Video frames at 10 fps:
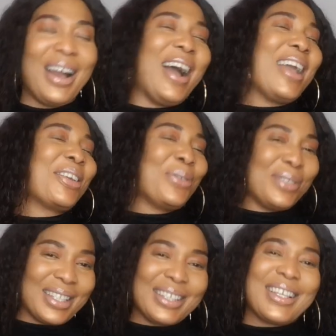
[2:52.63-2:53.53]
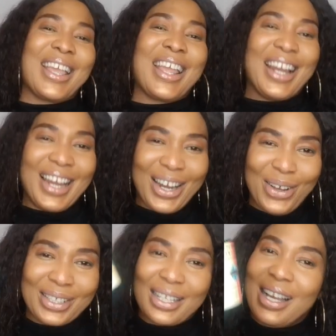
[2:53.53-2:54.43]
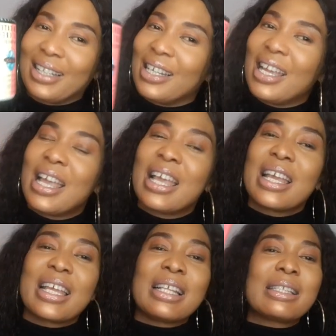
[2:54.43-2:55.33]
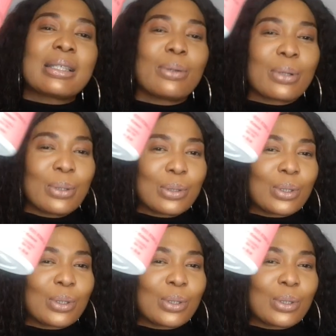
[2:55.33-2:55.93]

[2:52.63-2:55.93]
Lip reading: I use it a lot and it's so good.